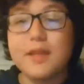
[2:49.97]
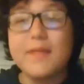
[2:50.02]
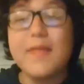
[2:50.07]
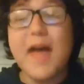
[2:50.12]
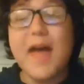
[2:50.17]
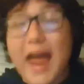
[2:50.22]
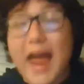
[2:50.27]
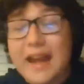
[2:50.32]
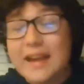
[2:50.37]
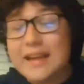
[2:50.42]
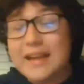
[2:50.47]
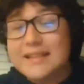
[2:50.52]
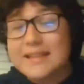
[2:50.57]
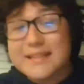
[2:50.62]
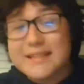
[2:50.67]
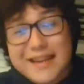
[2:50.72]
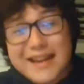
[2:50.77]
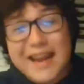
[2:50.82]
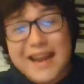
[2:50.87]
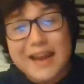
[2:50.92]
The ending
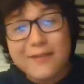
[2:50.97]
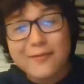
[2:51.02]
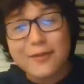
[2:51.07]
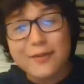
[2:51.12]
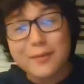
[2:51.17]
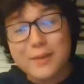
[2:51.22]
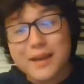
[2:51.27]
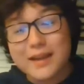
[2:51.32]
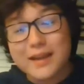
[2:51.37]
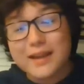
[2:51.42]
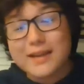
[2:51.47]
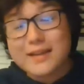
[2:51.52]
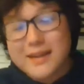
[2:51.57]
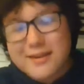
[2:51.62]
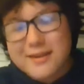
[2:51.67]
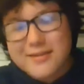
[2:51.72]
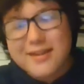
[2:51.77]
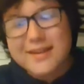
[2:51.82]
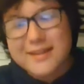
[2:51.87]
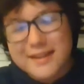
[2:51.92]
did hit for me. It
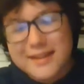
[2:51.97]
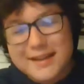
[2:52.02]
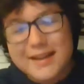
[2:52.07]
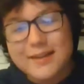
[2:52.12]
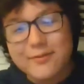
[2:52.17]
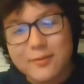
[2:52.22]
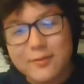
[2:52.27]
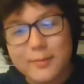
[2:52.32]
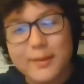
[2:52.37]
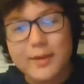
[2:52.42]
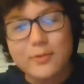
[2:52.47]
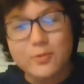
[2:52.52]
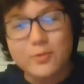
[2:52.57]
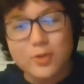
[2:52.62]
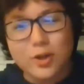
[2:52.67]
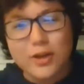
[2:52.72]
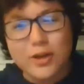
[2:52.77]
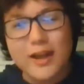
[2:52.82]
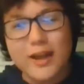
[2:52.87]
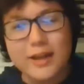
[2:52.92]
did hit for me. It was a
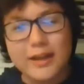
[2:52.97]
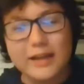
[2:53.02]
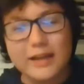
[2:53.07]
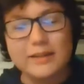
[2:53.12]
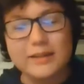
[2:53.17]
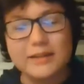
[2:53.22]
good ending.